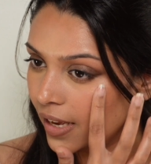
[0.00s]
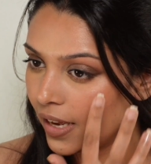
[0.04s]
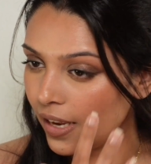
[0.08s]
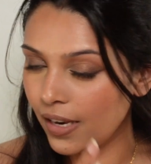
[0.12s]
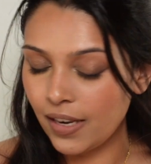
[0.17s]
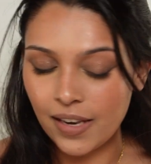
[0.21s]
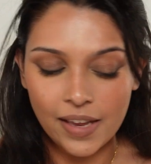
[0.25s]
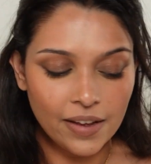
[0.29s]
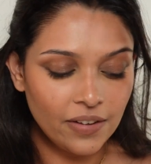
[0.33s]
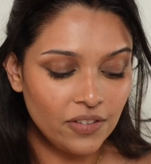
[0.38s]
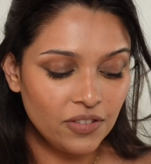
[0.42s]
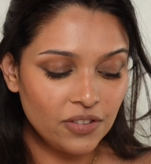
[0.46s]

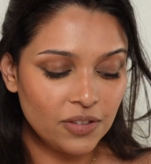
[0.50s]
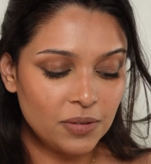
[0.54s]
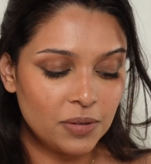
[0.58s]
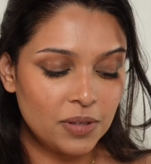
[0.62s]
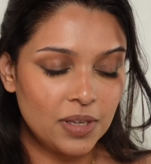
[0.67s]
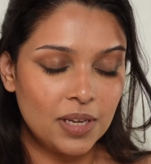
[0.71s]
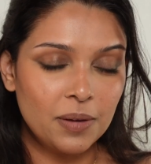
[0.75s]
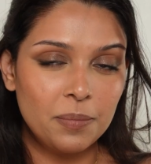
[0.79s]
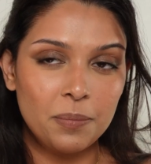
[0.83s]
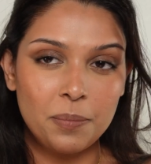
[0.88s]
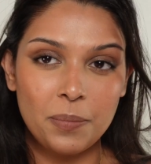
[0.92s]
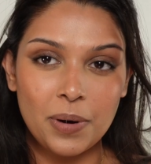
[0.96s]

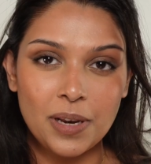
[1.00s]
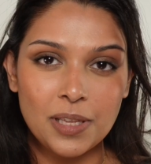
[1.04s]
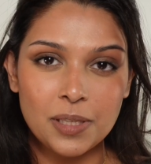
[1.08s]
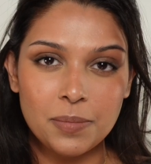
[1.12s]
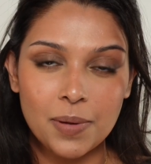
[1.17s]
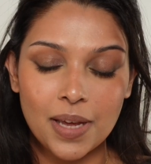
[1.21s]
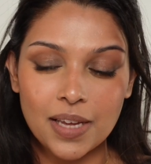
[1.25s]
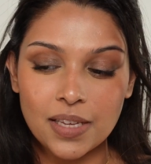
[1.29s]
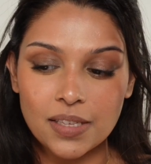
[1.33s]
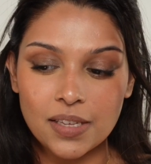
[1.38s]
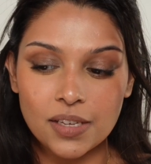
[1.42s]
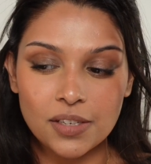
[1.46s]
It brings
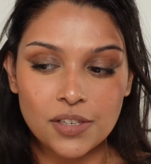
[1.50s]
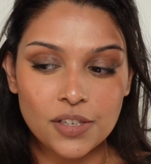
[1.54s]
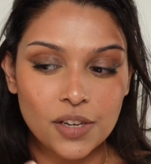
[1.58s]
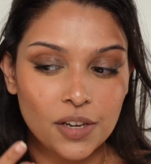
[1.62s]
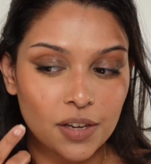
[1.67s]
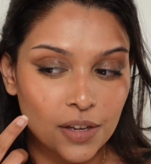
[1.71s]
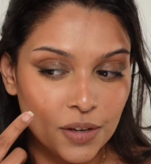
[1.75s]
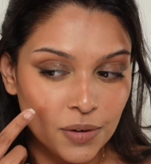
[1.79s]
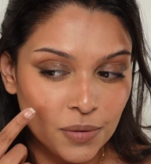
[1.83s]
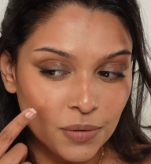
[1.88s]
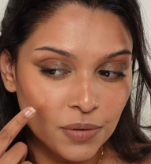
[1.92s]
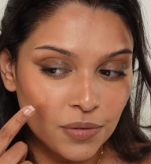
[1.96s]
back such a
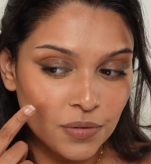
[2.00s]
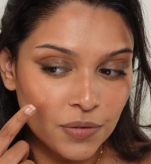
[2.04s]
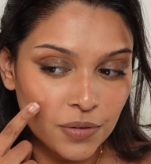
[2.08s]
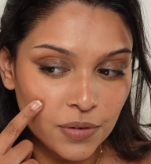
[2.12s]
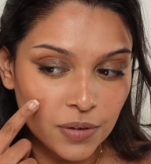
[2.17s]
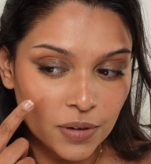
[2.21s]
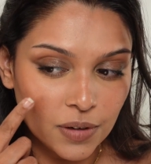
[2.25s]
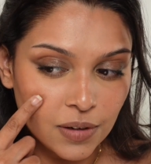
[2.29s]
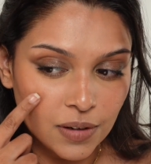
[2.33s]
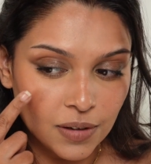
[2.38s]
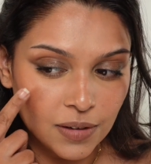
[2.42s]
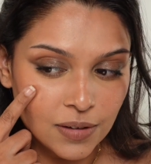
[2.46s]

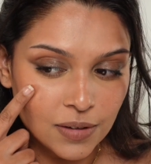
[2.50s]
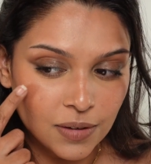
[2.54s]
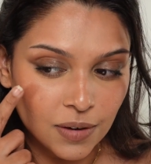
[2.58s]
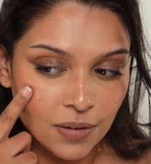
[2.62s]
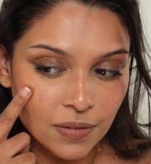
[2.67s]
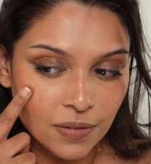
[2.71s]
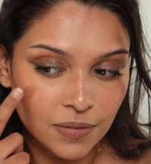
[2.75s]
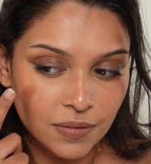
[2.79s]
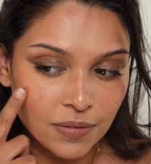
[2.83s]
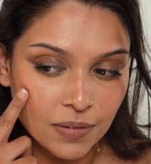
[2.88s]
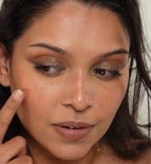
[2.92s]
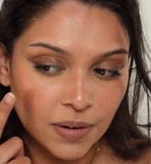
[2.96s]
youthful sort
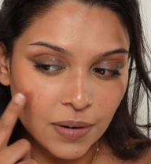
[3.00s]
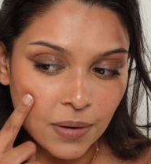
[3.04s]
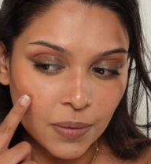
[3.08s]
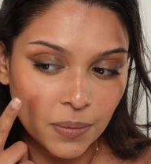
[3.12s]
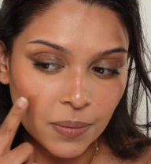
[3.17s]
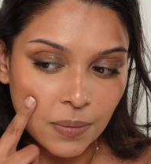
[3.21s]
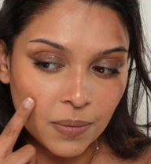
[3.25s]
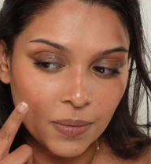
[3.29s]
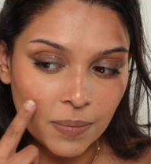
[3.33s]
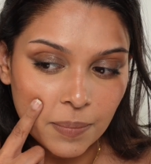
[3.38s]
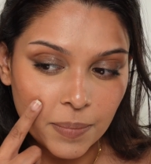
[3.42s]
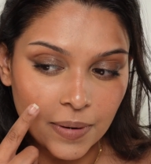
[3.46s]
of
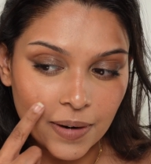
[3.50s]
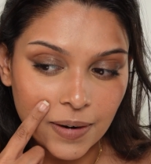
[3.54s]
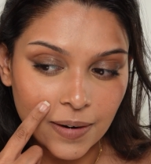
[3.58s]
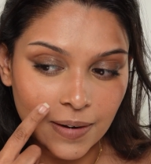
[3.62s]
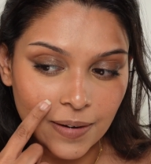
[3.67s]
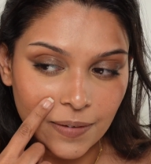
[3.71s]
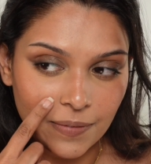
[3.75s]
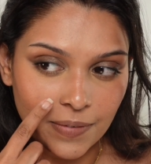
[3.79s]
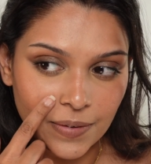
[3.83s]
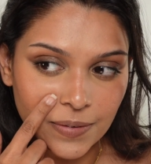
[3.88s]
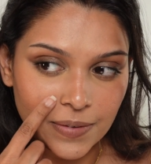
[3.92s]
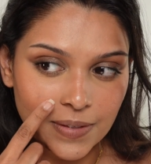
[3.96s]
glow, but
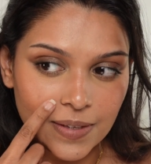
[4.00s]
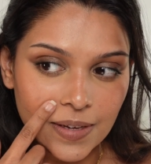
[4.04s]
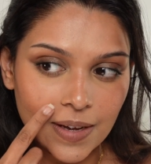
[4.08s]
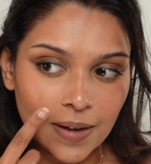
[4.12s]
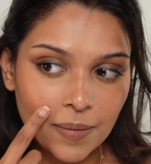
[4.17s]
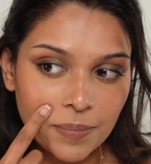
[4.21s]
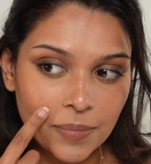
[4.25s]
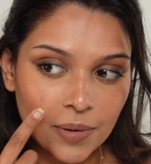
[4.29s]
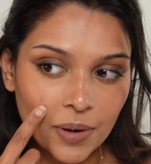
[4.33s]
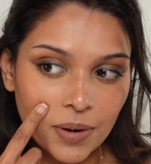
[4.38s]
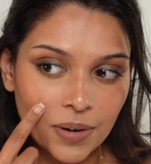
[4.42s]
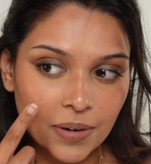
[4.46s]
if you see,
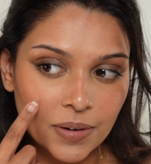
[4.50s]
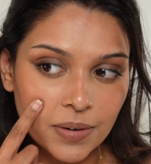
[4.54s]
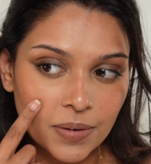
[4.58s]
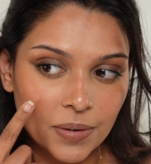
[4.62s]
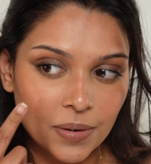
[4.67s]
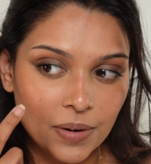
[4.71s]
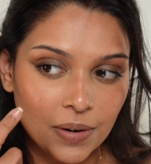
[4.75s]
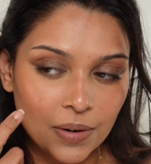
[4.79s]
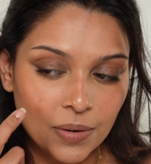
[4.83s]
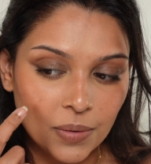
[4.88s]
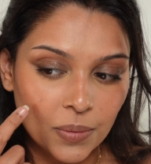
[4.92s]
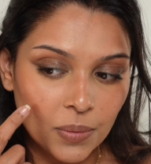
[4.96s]
I'm not
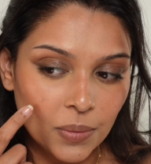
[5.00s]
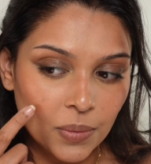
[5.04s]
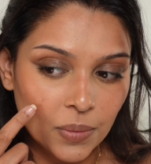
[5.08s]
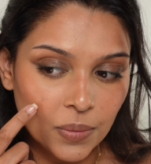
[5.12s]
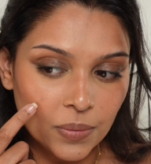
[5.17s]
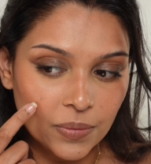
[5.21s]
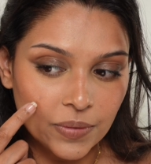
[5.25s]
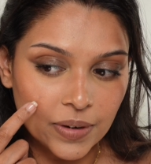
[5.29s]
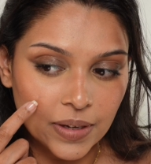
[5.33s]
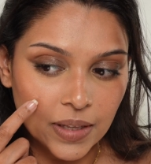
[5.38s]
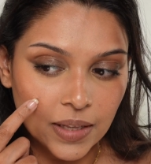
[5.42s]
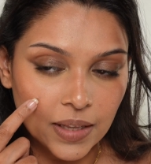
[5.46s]
going to go
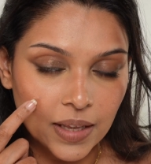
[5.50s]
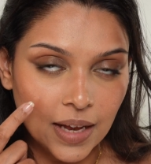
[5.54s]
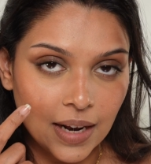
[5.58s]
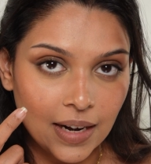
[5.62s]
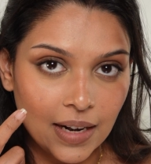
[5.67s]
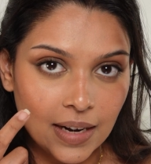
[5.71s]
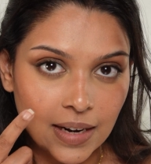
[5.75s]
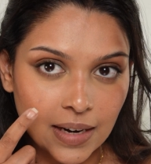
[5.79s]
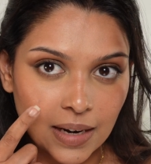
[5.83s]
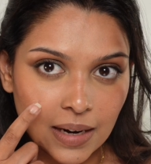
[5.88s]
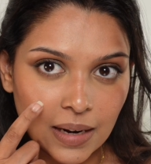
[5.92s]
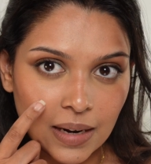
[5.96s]
over that
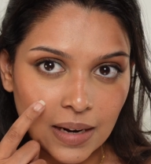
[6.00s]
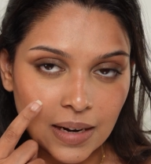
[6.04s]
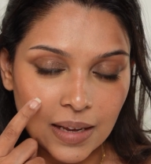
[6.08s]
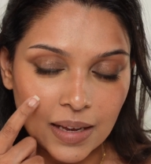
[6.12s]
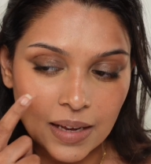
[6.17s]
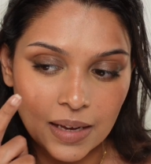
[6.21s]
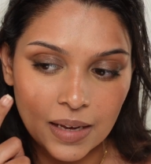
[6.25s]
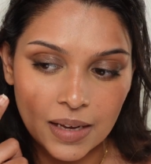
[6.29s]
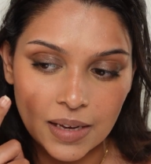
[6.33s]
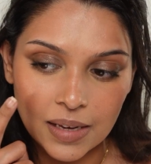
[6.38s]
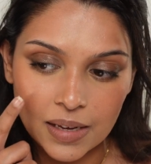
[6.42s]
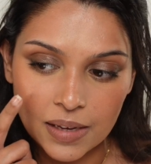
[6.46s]
little
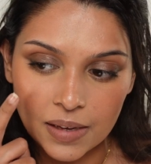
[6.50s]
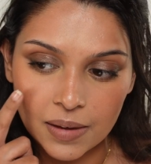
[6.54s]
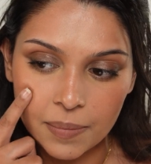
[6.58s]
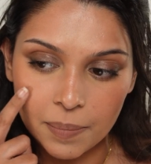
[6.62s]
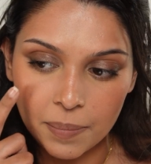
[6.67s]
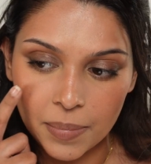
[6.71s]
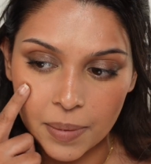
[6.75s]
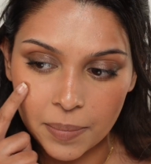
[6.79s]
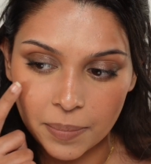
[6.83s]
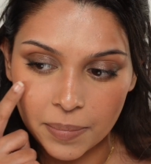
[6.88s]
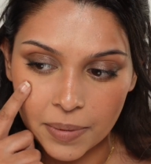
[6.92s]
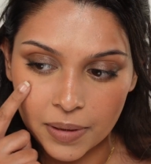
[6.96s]

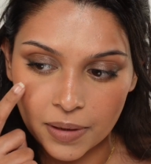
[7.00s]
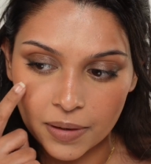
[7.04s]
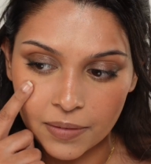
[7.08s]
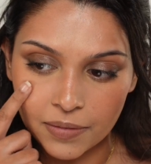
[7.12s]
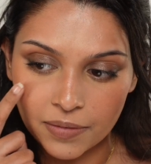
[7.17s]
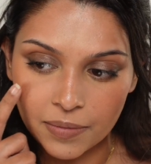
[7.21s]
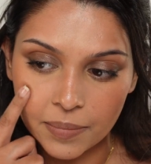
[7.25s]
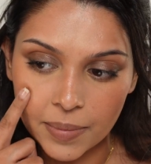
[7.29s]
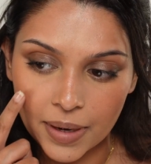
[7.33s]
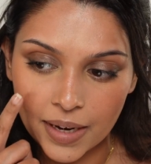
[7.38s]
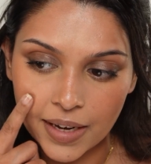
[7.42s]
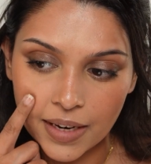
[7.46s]
pimple
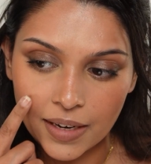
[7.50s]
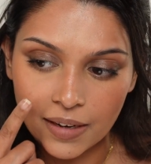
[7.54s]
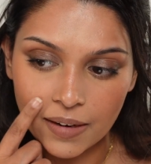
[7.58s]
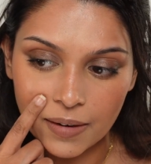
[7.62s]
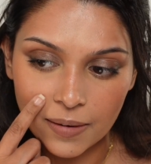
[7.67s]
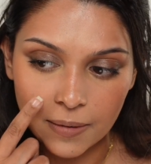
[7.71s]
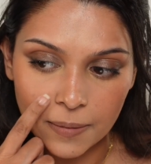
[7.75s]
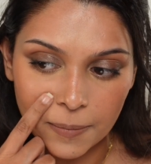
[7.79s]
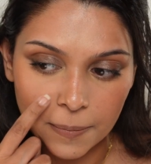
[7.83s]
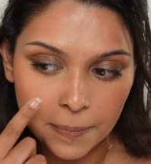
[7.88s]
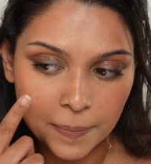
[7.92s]
of mine.